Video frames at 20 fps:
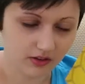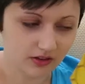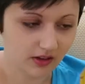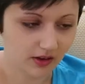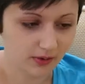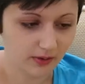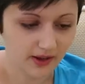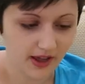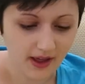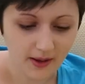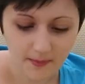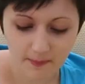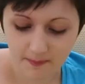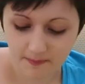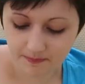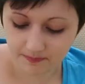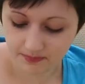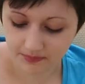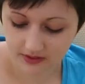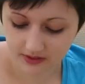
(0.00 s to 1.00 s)
So yeah
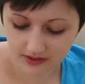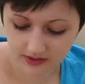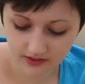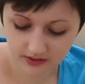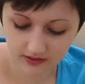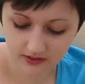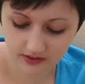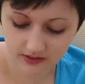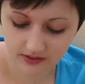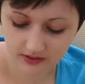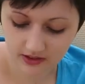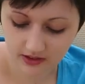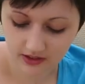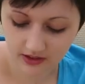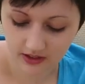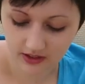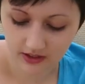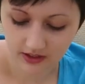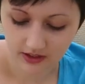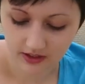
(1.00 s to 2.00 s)
just
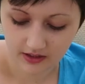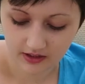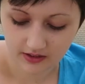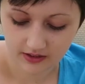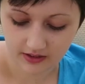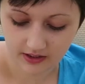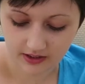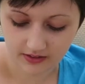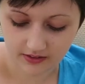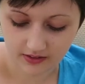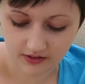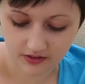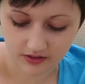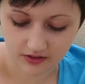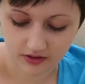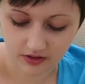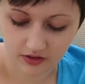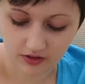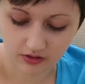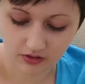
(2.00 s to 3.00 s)
get the
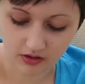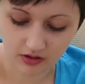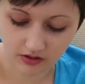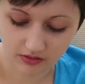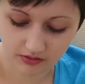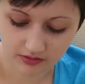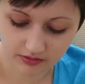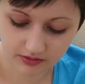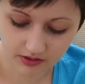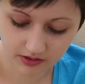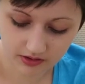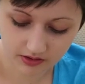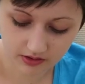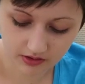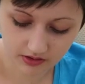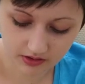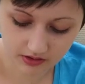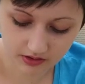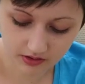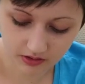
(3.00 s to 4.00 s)
sticker off.
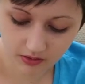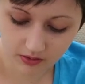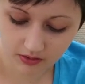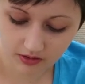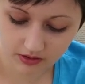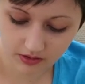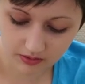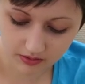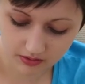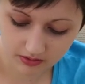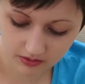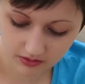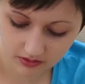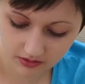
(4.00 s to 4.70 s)
Oh no.